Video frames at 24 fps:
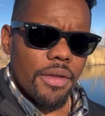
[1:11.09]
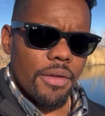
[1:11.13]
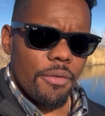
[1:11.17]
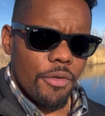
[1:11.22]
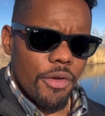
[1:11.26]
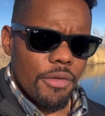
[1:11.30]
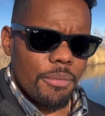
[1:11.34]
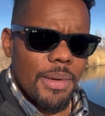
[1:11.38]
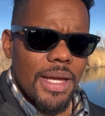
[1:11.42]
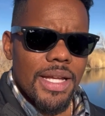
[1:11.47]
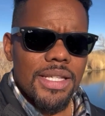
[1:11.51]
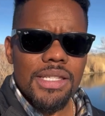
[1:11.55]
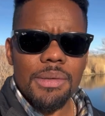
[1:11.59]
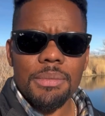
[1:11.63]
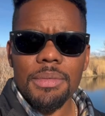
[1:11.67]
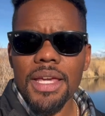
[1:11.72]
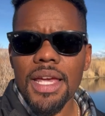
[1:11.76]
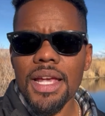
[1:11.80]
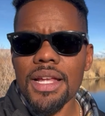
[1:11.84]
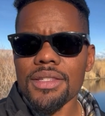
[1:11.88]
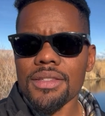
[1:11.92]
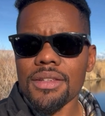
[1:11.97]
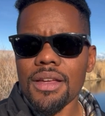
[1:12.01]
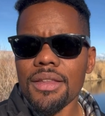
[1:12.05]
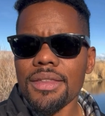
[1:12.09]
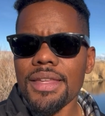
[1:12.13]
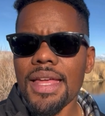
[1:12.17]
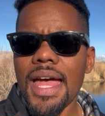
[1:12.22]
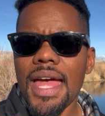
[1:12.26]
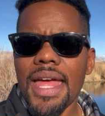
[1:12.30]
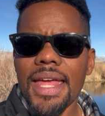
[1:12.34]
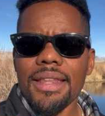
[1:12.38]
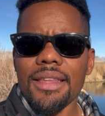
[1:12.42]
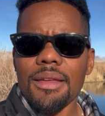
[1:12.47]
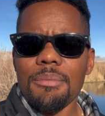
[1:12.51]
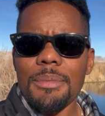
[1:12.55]
We've made some gains on that,
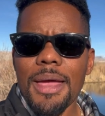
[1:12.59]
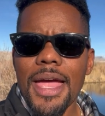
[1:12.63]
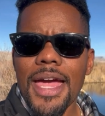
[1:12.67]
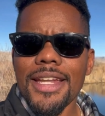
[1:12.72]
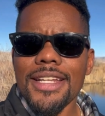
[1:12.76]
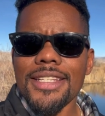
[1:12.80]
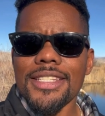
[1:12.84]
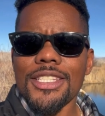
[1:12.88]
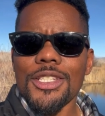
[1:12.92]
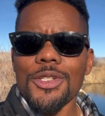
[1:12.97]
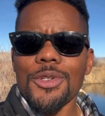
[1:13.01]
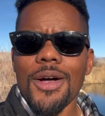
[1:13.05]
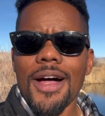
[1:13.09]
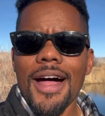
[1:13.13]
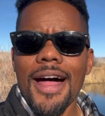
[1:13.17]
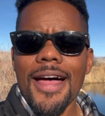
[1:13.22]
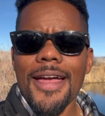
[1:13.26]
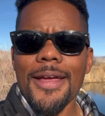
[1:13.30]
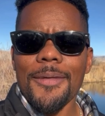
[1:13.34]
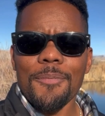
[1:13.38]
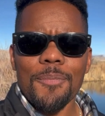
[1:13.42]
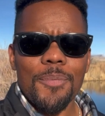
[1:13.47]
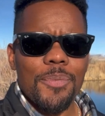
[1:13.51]
and demand is still high.